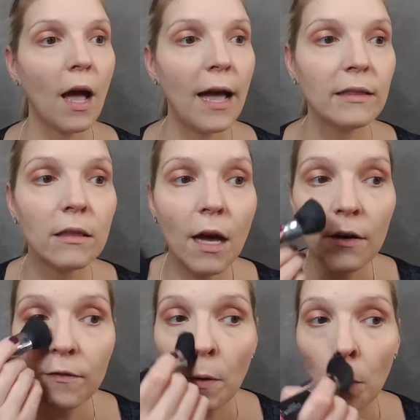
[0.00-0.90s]
I
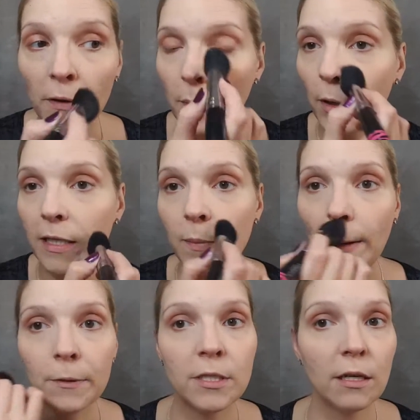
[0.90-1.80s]
love what the pressed
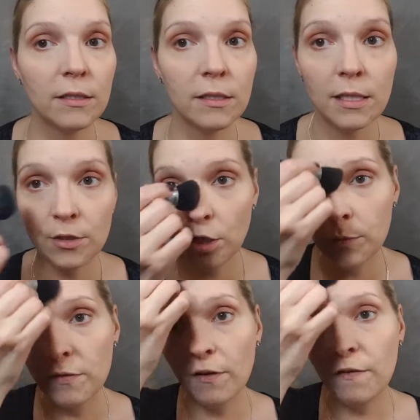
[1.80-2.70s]
powder does in
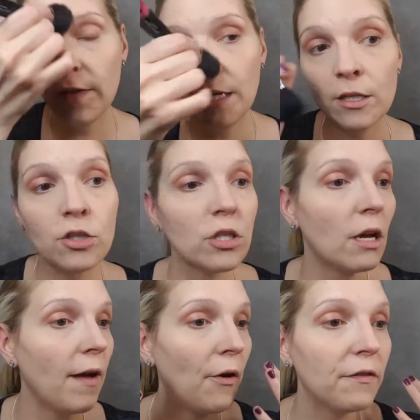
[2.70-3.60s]
terms of a finish,
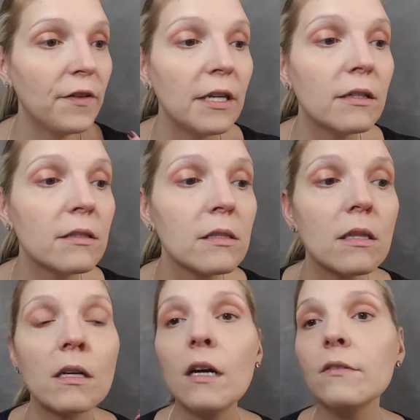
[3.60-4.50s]
of how it feels,
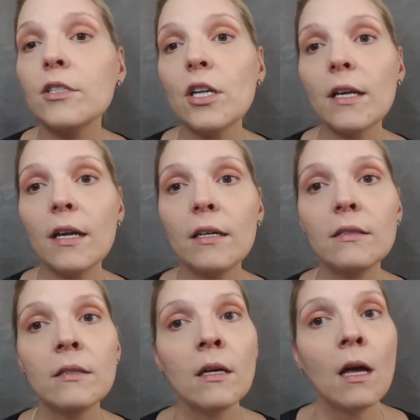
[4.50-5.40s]
the coverage I get.